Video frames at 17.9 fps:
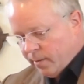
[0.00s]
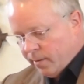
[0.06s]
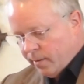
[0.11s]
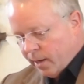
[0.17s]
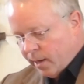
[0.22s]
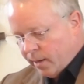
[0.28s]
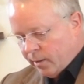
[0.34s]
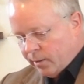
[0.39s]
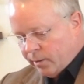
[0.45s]

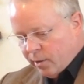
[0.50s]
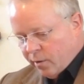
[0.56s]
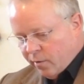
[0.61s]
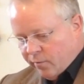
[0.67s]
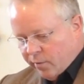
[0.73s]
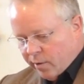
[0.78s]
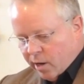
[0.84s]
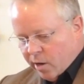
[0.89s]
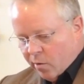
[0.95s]
And until
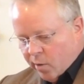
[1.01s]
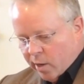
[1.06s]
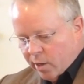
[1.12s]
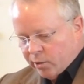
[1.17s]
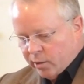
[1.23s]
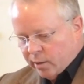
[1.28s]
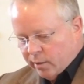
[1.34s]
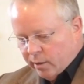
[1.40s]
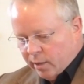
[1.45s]
very
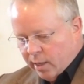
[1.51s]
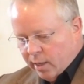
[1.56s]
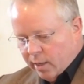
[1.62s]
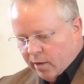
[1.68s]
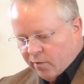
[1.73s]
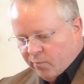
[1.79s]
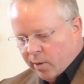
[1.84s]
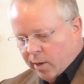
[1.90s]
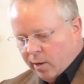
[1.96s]
recently
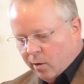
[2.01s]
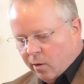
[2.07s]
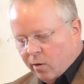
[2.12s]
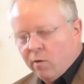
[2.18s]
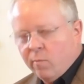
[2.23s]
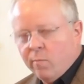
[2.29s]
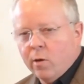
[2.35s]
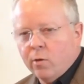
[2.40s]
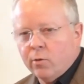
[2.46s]
have been
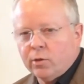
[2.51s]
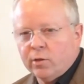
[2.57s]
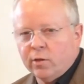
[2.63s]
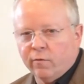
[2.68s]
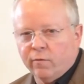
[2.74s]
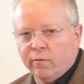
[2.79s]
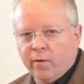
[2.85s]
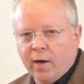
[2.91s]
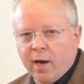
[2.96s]
almost
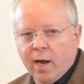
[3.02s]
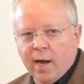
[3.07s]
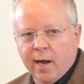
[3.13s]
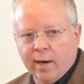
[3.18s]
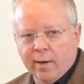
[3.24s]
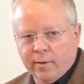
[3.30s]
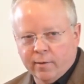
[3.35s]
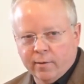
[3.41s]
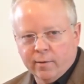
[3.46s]

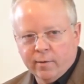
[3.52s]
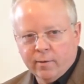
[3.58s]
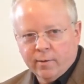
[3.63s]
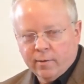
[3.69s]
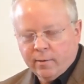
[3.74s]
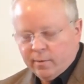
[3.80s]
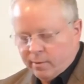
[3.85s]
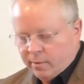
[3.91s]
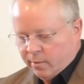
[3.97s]
defined
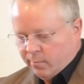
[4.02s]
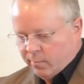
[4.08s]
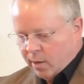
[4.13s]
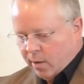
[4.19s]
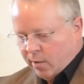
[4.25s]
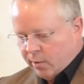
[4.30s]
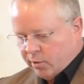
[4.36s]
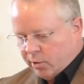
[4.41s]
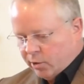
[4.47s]
by
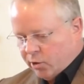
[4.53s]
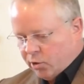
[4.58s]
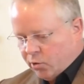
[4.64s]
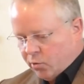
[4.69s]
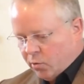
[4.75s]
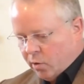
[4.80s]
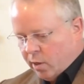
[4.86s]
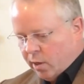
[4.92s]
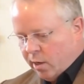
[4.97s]
this
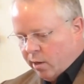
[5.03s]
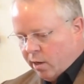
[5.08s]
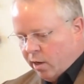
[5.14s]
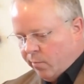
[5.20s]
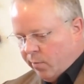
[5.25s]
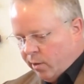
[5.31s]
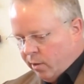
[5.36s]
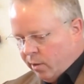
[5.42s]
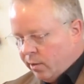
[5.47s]
extraordinary
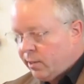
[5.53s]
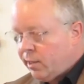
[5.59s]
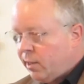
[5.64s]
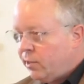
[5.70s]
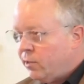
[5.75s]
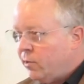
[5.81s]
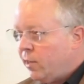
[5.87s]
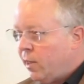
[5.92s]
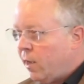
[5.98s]
ability
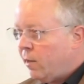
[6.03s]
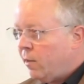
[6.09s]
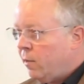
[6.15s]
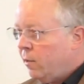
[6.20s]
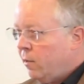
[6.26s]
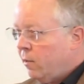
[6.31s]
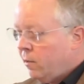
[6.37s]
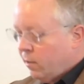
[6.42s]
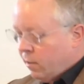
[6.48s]
to get
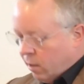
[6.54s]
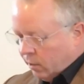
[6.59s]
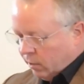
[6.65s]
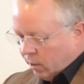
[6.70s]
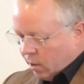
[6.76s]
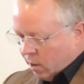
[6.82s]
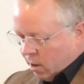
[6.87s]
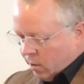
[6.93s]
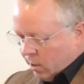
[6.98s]

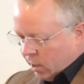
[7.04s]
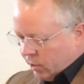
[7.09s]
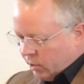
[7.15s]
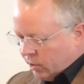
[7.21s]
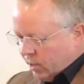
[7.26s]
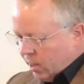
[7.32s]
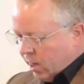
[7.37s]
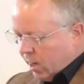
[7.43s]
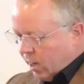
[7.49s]
along
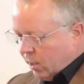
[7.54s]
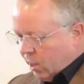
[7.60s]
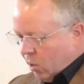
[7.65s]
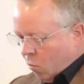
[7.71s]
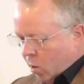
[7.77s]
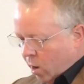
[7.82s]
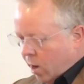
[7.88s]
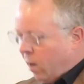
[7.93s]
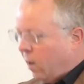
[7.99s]
exceedingly
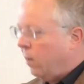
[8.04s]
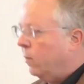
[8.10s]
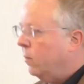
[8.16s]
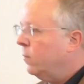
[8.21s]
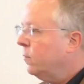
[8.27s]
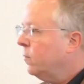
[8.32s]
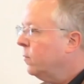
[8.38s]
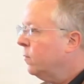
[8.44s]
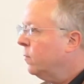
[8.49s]

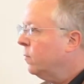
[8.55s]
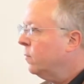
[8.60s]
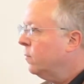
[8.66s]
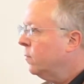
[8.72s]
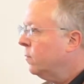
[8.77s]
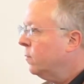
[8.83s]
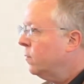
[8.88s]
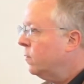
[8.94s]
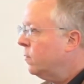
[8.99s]
well
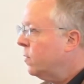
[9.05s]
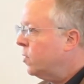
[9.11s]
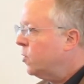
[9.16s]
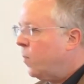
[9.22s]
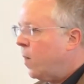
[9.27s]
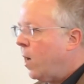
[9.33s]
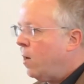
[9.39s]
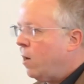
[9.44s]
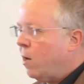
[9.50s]

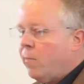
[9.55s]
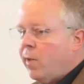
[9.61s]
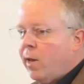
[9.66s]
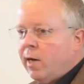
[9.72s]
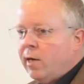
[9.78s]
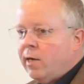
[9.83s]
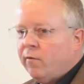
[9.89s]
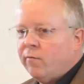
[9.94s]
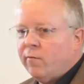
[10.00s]
despite our
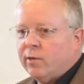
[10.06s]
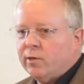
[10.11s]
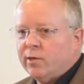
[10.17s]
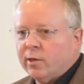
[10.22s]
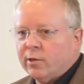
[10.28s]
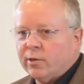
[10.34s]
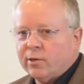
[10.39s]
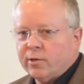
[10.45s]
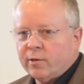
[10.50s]
many
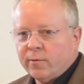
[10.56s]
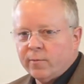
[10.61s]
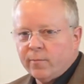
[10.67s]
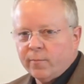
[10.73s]
differences.